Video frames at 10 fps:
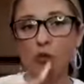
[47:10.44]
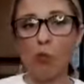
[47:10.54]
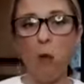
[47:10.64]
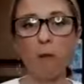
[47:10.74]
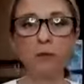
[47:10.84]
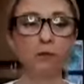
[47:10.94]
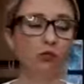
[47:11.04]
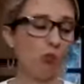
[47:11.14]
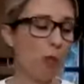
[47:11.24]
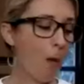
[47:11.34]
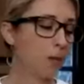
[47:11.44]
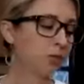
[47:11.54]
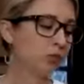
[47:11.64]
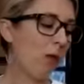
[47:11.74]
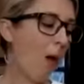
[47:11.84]
Okay, so we're gonna
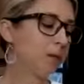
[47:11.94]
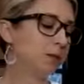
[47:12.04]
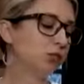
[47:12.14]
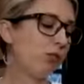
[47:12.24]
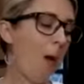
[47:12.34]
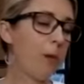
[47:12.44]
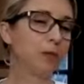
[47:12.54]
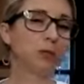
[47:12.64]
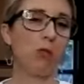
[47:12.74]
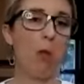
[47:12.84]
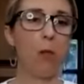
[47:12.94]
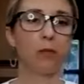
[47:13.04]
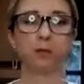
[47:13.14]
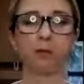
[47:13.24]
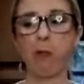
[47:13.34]
be really close to me because I'm
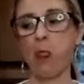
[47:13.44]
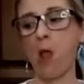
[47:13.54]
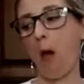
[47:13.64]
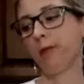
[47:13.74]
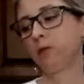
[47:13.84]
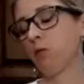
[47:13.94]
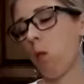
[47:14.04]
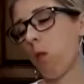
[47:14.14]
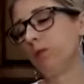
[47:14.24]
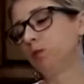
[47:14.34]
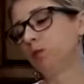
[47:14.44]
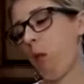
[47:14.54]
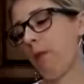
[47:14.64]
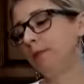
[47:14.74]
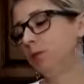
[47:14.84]
gonna have to try to plug it
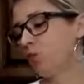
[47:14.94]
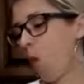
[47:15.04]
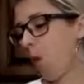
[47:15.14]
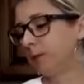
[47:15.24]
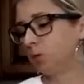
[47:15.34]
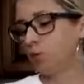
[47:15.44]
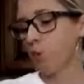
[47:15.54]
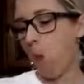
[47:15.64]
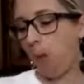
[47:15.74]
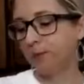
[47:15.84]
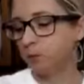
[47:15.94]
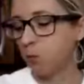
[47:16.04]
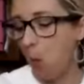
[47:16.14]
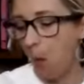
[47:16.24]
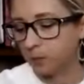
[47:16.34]
in down here where I have the blenders
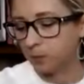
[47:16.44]
plugged in.